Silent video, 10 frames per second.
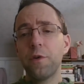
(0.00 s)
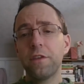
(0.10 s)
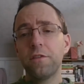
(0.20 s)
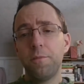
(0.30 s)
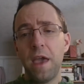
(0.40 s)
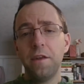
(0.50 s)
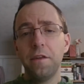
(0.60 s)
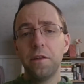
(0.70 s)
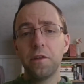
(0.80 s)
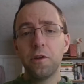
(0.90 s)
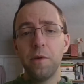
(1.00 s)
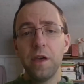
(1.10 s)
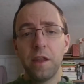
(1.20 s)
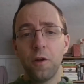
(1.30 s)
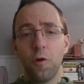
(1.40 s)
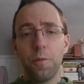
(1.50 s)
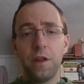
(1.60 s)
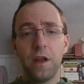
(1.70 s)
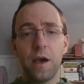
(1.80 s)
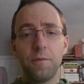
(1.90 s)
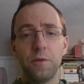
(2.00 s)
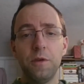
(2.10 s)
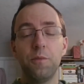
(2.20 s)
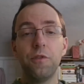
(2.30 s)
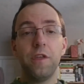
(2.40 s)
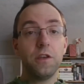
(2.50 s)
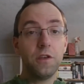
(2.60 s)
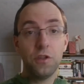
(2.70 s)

to expand it a little bit and open it up to people that